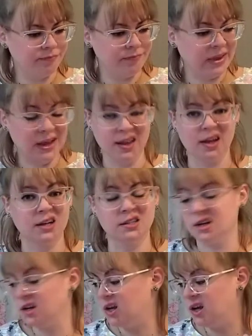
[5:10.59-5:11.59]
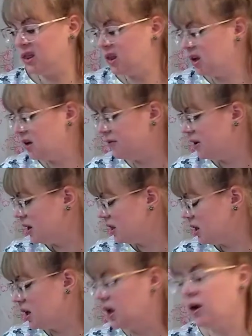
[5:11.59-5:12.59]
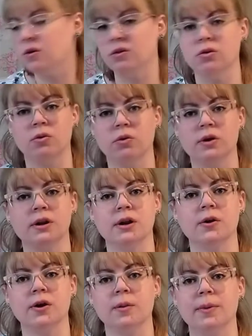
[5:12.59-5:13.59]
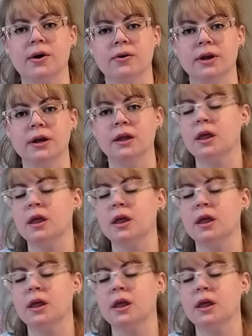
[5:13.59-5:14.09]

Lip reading: Yeah, like I said, can't think of anything out of the ordinary about it.